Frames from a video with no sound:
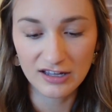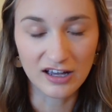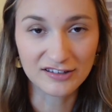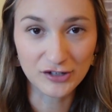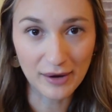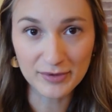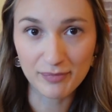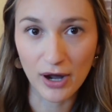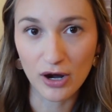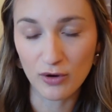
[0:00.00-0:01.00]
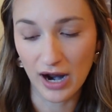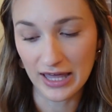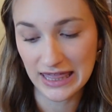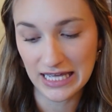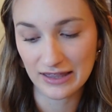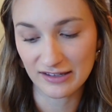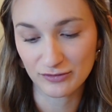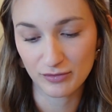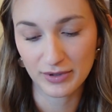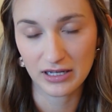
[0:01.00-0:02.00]
A striped bow, I think this
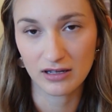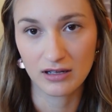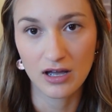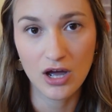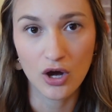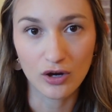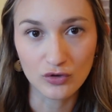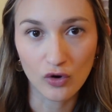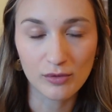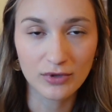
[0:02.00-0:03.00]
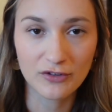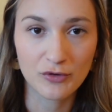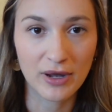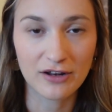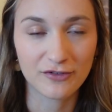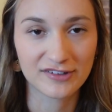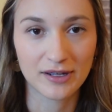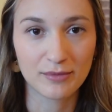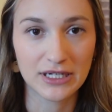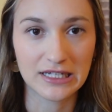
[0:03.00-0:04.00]
would be adorable if you made it for
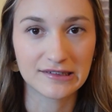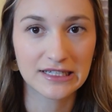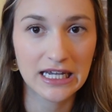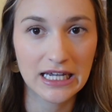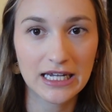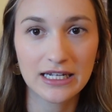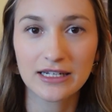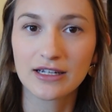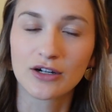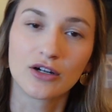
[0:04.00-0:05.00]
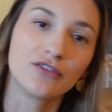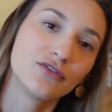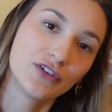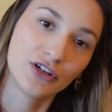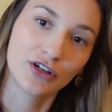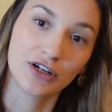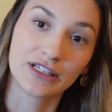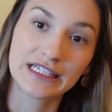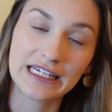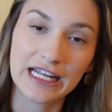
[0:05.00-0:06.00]
somebody's kid or if you're a
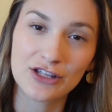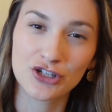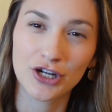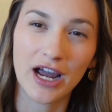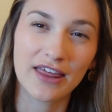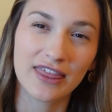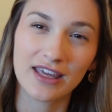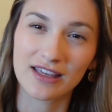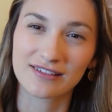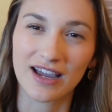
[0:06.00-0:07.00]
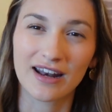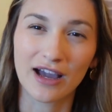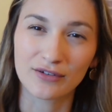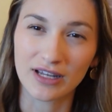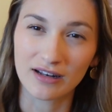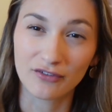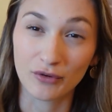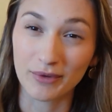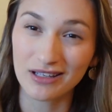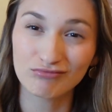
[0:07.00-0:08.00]
teenager. I think it's kind of outdated
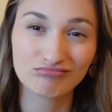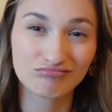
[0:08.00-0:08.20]
for me.